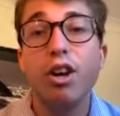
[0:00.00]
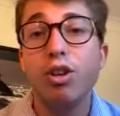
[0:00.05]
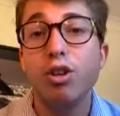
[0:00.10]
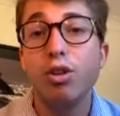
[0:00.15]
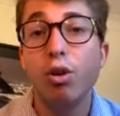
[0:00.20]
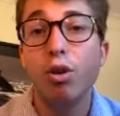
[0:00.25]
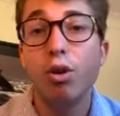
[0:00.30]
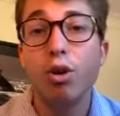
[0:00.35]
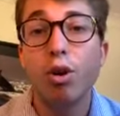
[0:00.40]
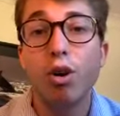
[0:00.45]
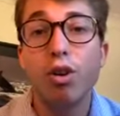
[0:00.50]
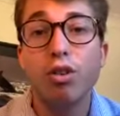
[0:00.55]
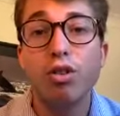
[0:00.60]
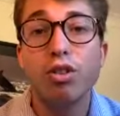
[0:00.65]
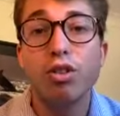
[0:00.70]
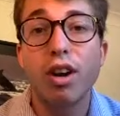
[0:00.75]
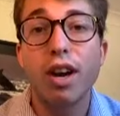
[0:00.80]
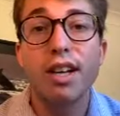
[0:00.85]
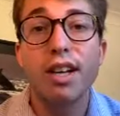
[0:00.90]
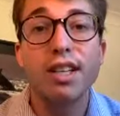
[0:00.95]
your
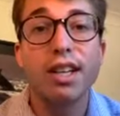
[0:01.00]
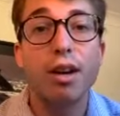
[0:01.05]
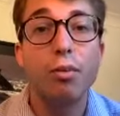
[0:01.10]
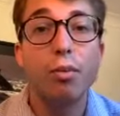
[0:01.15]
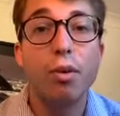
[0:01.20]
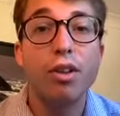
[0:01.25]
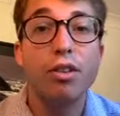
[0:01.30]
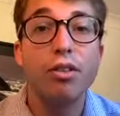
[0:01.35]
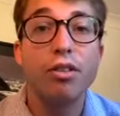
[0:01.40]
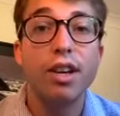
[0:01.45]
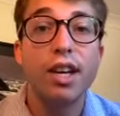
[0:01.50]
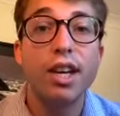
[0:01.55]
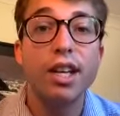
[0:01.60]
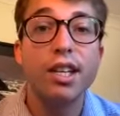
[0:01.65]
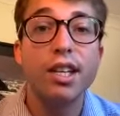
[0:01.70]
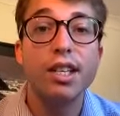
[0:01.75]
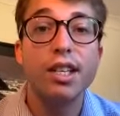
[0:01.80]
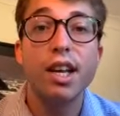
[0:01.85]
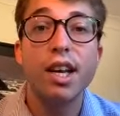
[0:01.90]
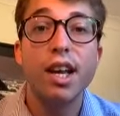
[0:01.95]
contract, and whether it
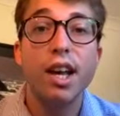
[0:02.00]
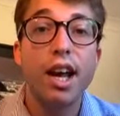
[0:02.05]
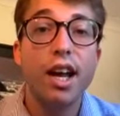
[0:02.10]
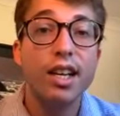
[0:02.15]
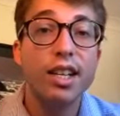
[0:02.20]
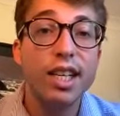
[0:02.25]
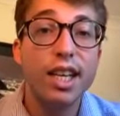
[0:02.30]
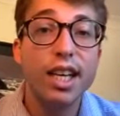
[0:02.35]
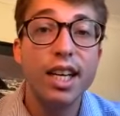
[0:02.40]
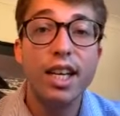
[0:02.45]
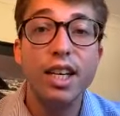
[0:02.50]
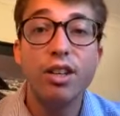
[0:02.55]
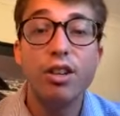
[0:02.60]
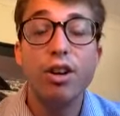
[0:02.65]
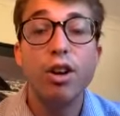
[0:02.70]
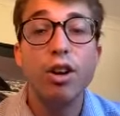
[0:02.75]
is a deed